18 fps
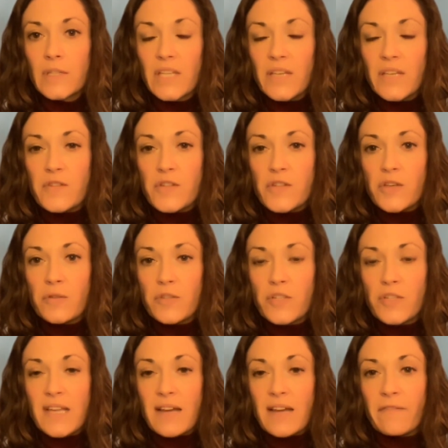Gives
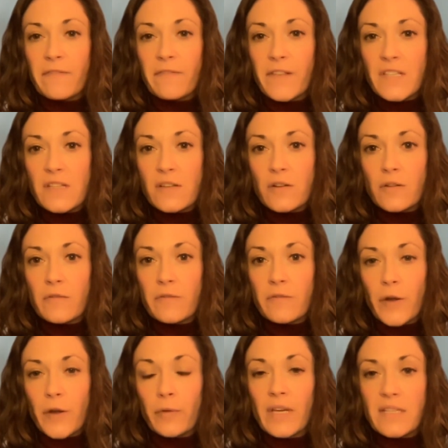you just that physical
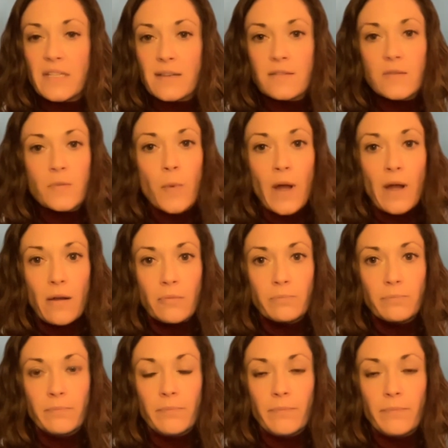focus as well.